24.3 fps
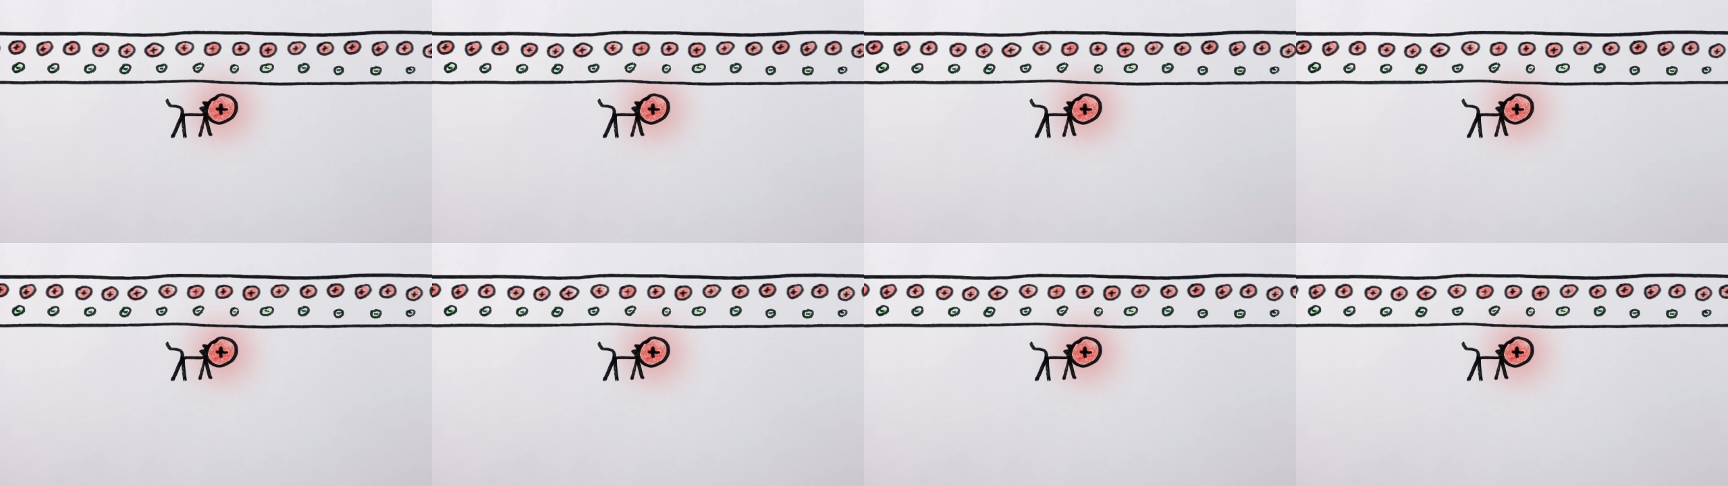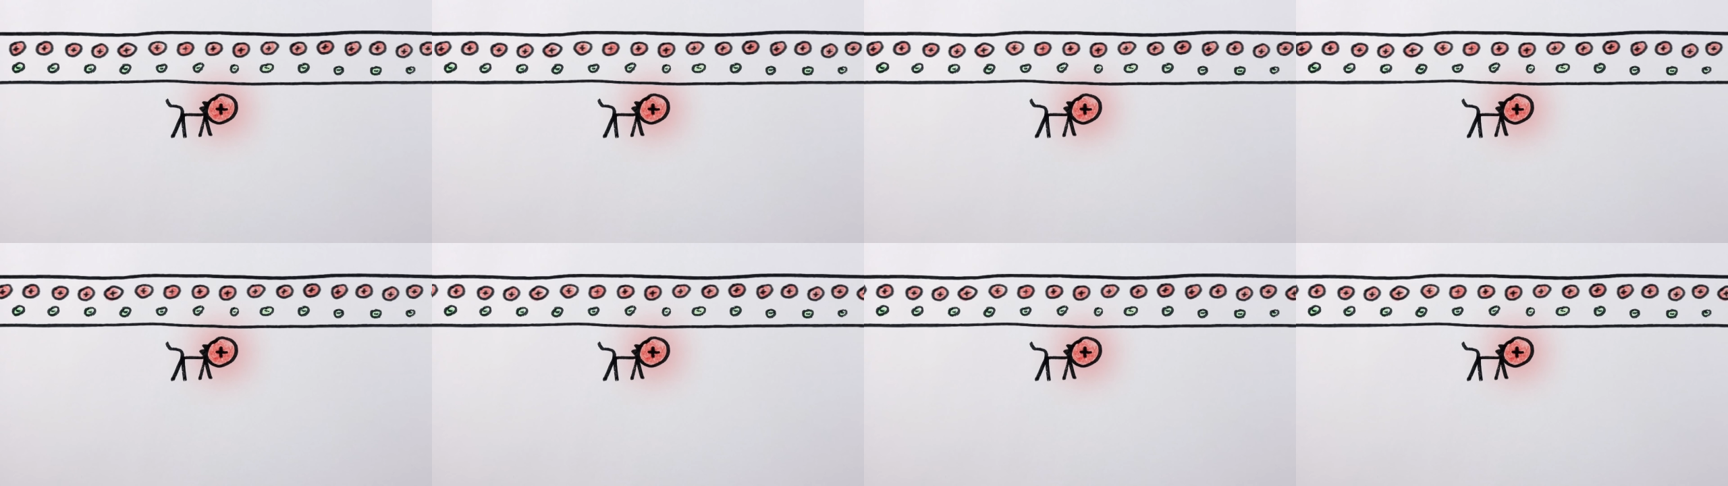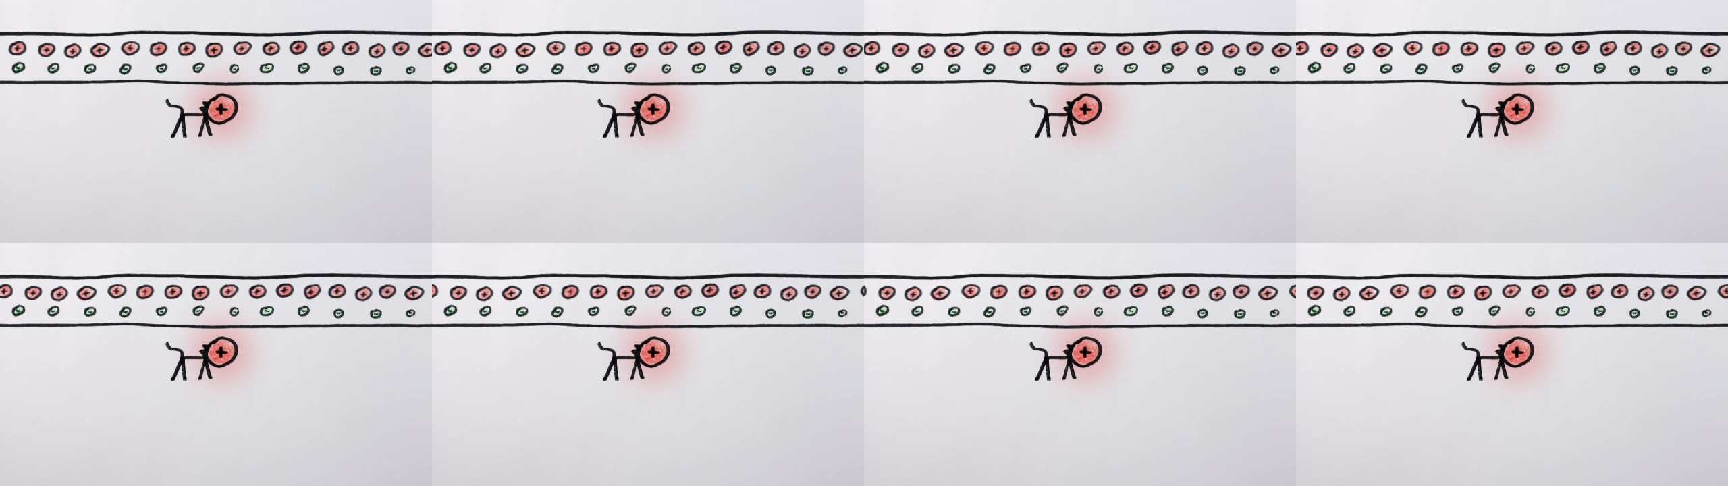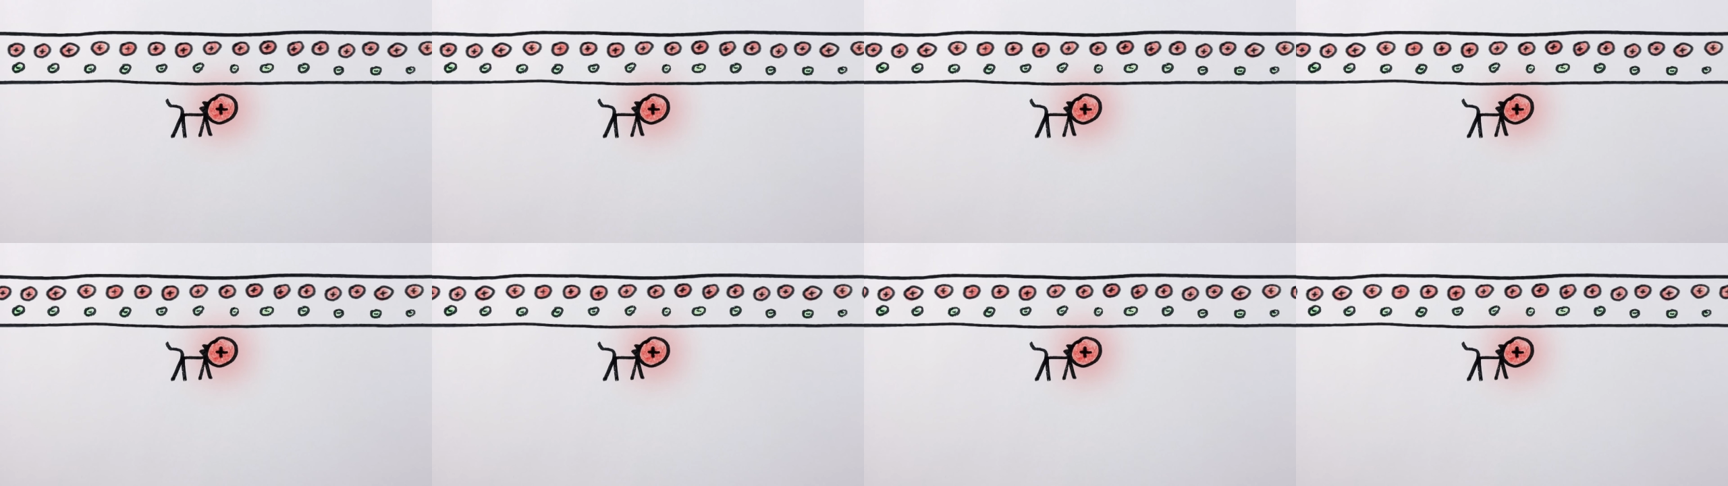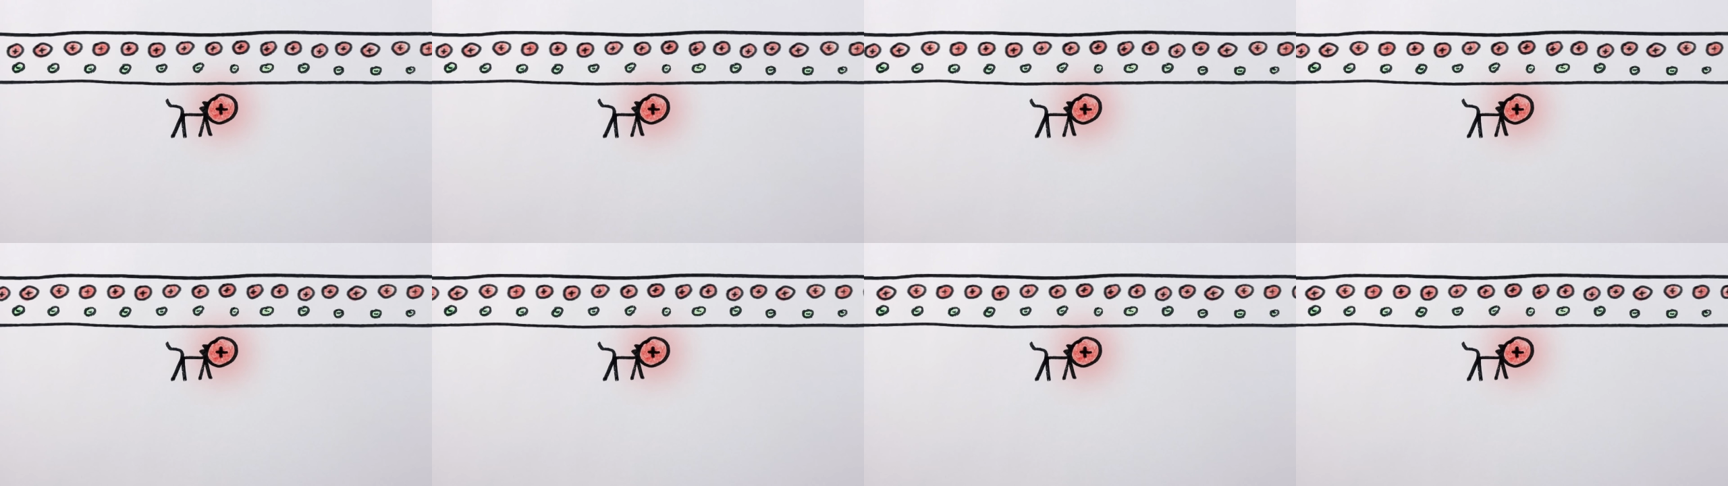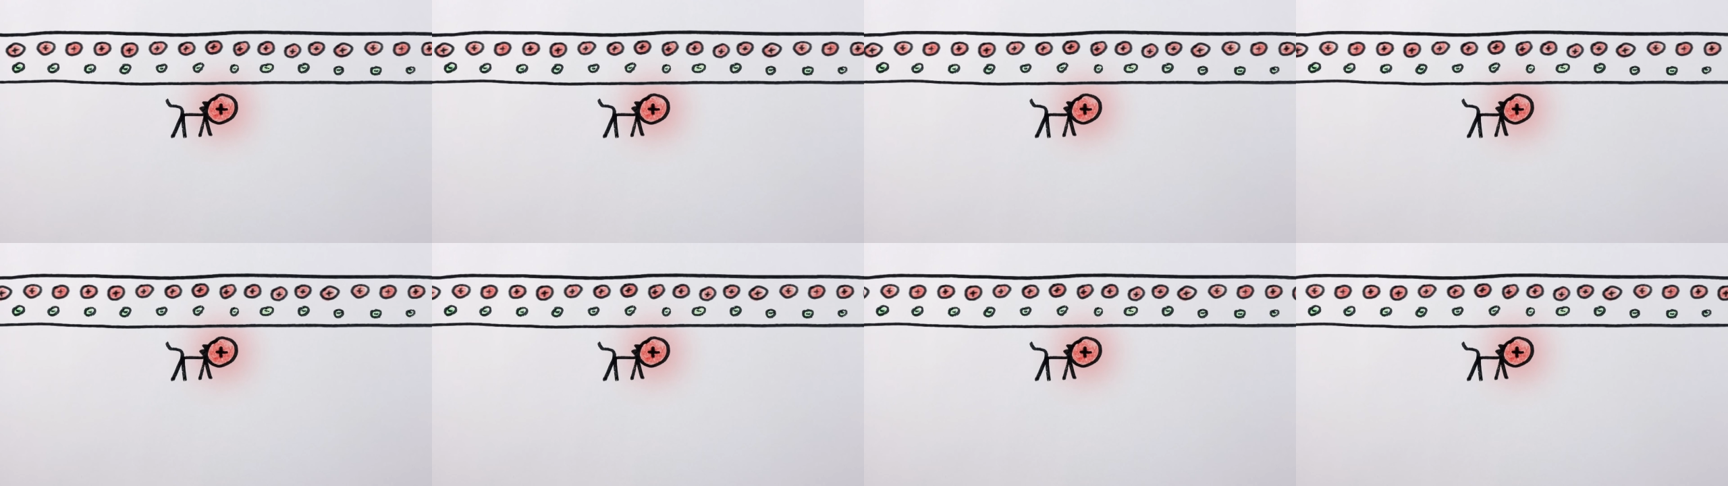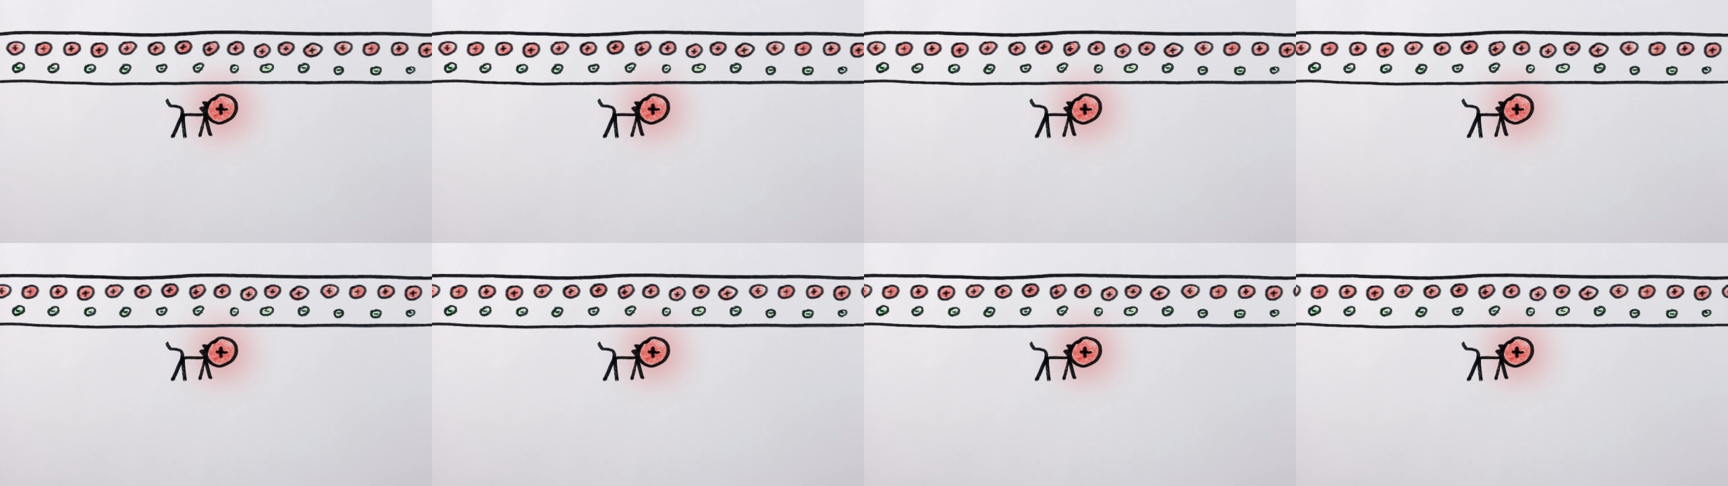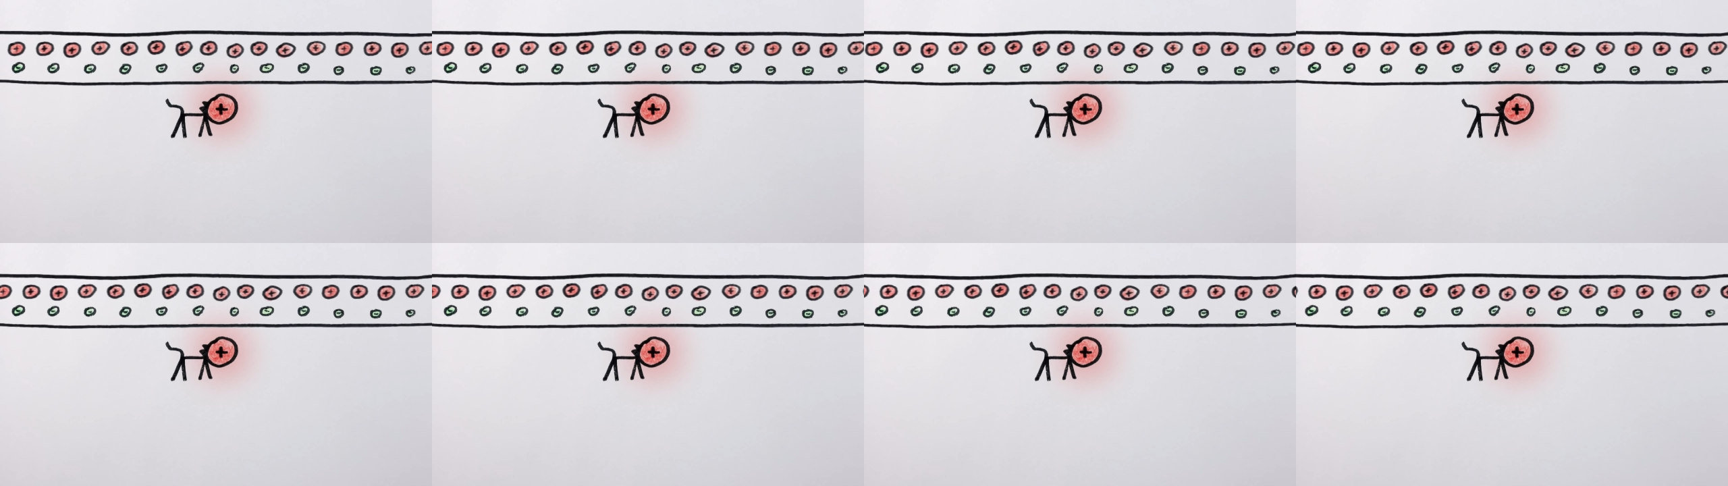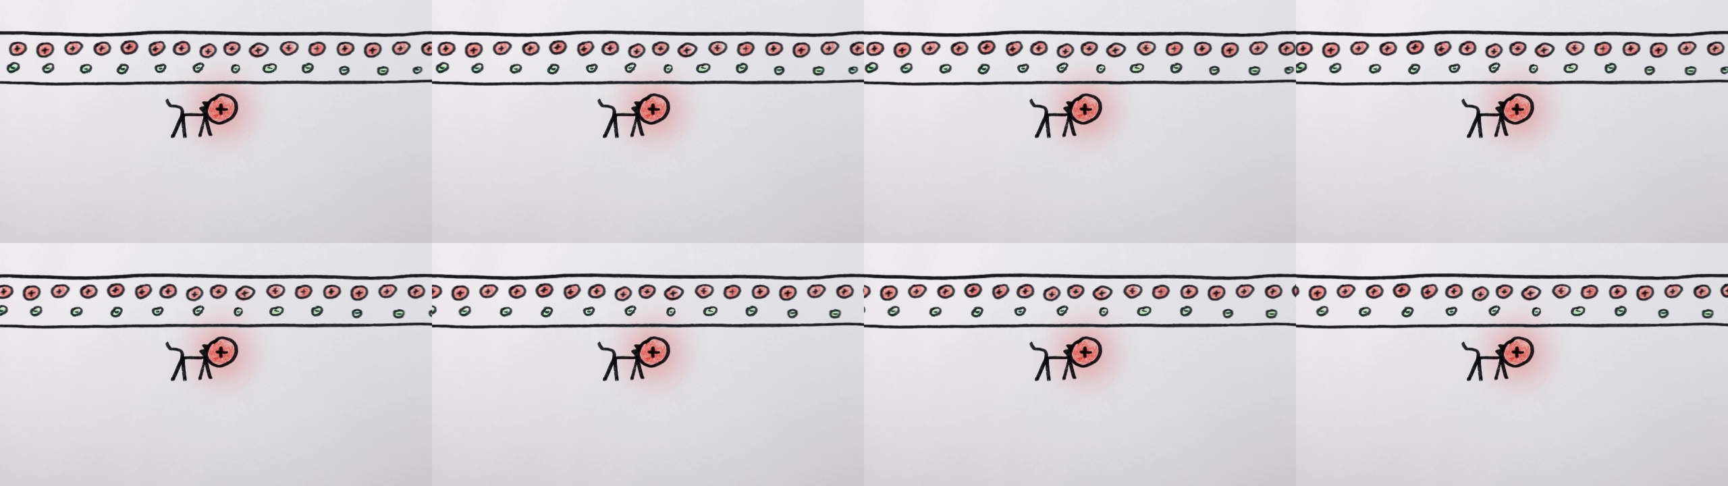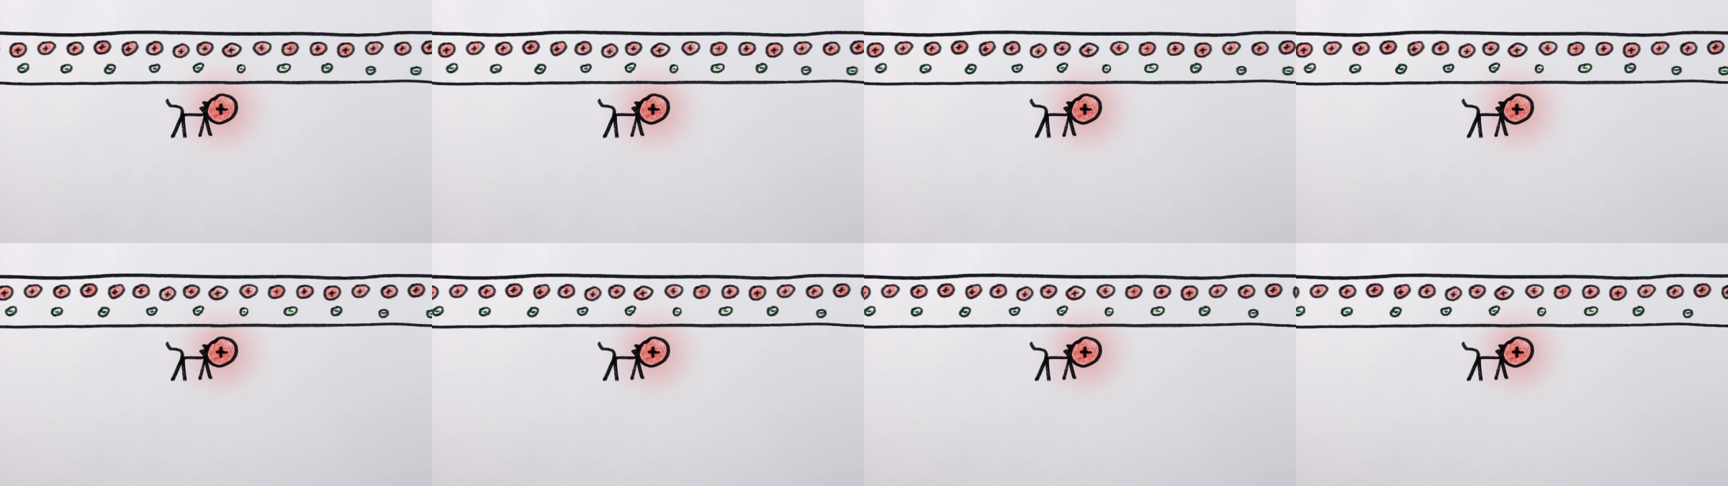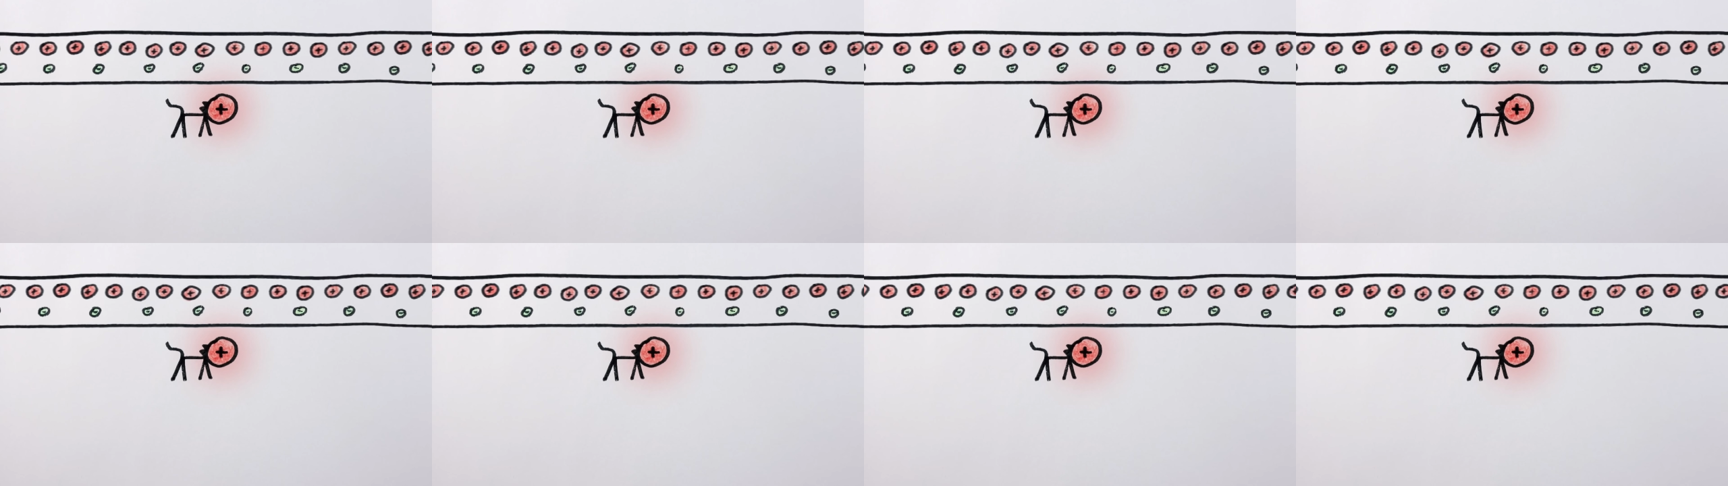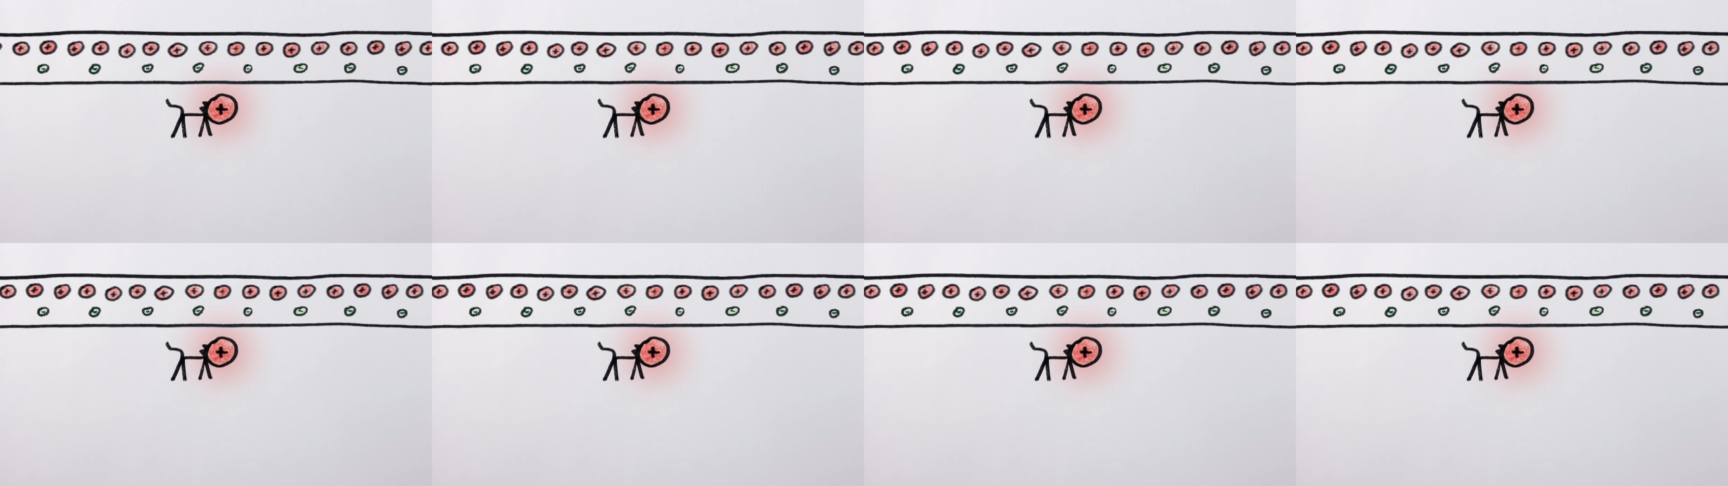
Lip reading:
[unreadable: no face in view]